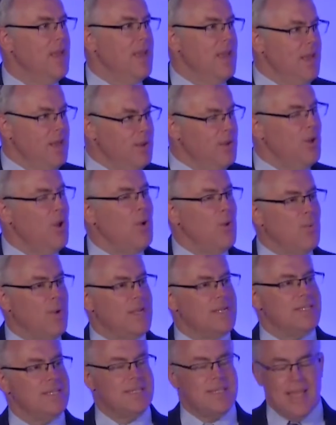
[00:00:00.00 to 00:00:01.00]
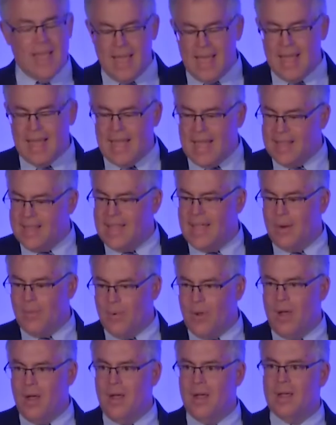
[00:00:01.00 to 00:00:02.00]
no one wants to say, I got that
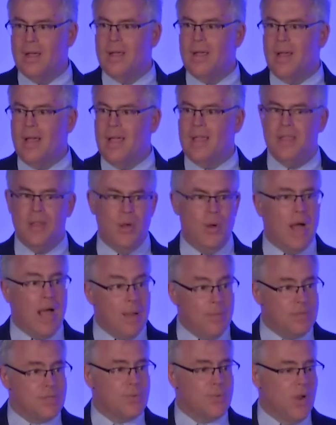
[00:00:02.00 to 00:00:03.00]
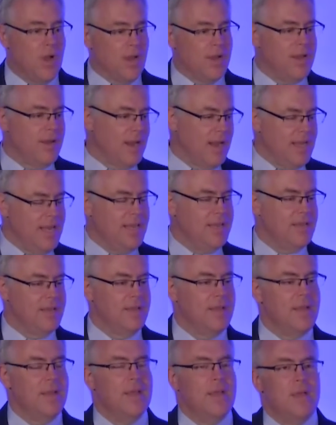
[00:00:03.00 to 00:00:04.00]
wrong, I was wrong here, I need to
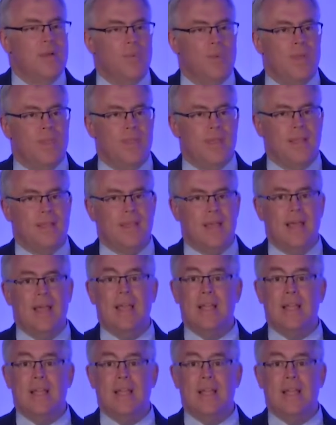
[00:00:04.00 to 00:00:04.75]
rethink that.